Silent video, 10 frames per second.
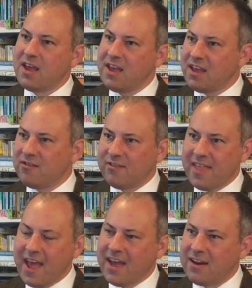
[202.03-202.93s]
Is
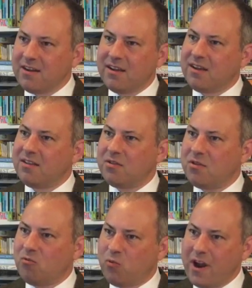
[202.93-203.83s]
that the
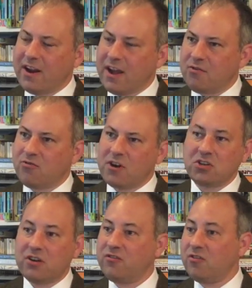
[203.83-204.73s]
right kind of
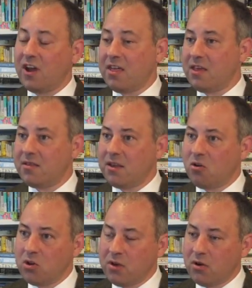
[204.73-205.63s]
structure? It's, I think, the
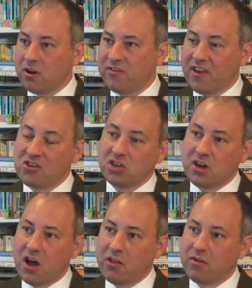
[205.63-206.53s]
only organization
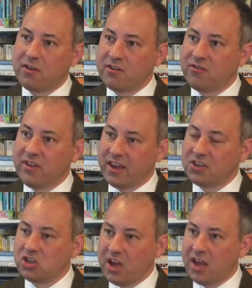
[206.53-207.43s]
other than
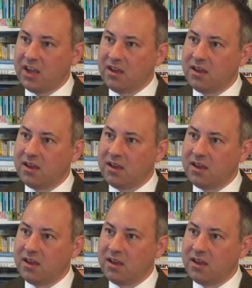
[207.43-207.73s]
CHA